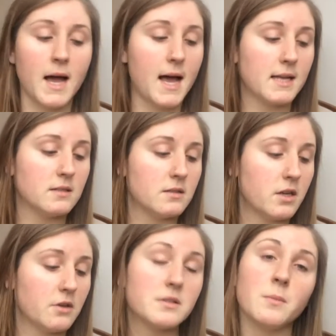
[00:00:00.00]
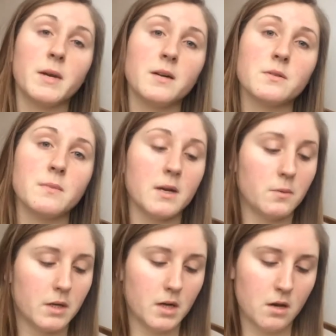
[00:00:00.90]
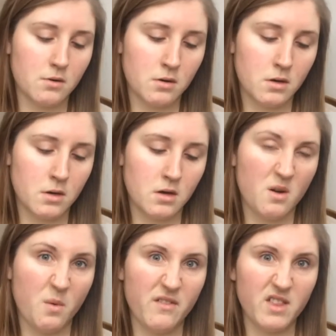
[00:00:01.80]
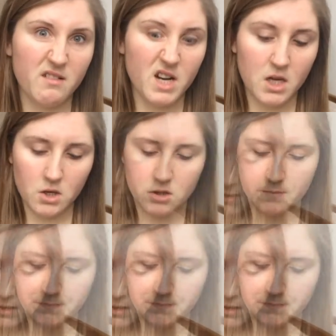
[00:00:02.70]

and you know, someone else might want to know whether they're any good.